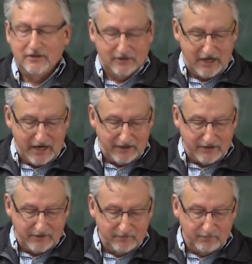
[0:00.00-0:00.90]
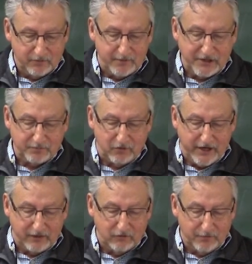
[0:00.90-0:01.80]
Okay, space
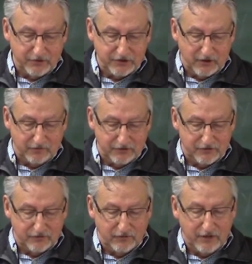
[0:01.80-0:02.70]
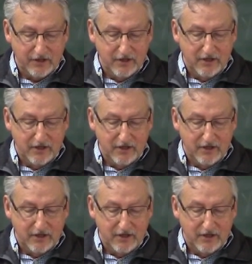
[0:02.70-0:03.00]
break. We're almost done with the story.